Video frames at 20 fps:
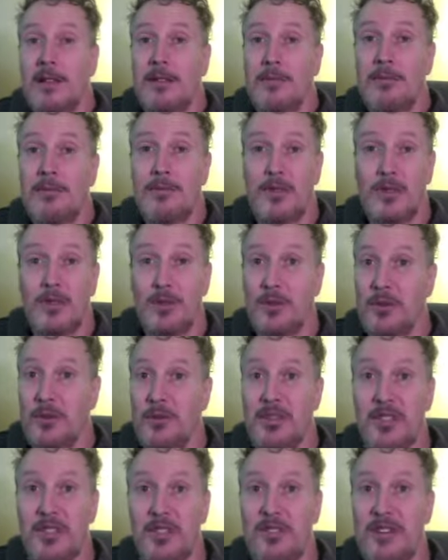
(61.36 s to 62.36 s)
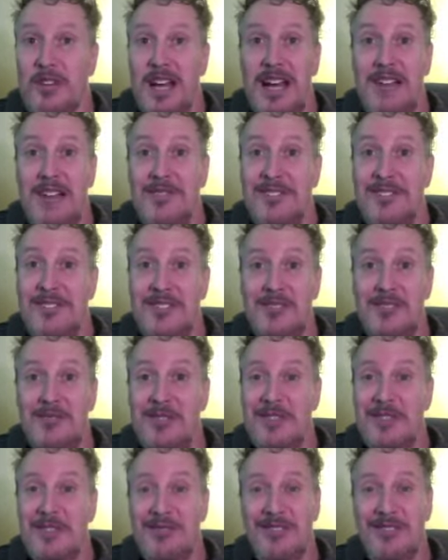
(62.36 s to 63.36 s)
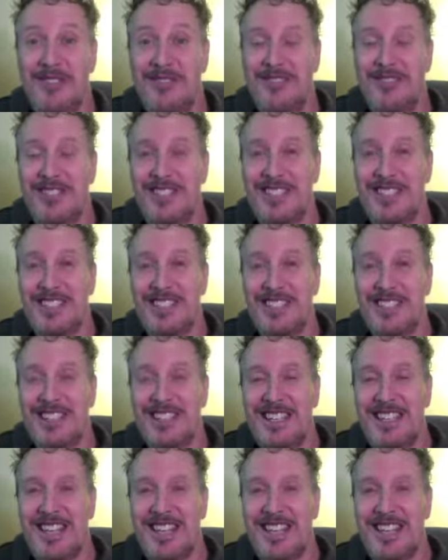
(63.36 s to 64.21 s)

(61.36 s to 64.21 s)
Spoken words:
doing what you have in your middle 50s.